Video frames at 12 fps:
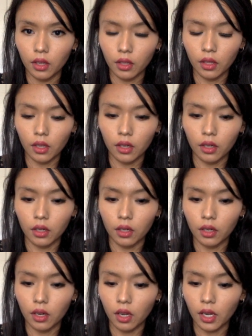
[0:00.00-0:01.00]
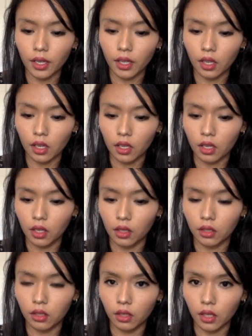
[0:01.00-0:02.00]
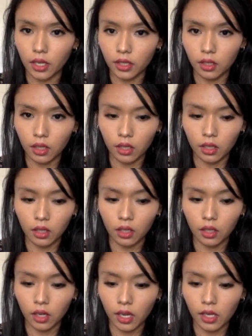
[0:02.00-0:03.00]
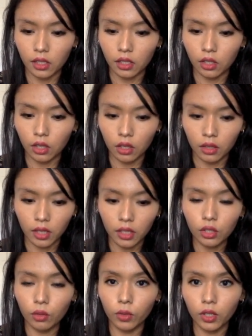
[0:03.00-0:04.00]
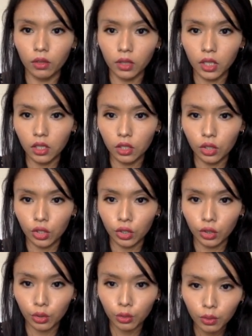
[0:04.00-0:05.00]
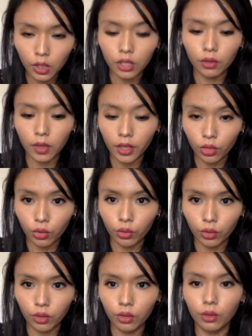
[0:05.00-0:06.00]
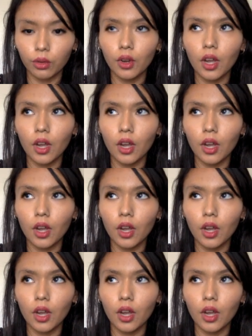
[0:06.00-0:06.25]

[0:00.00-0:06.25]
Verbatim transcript: and then i is less than s dot length so we only need to iterate through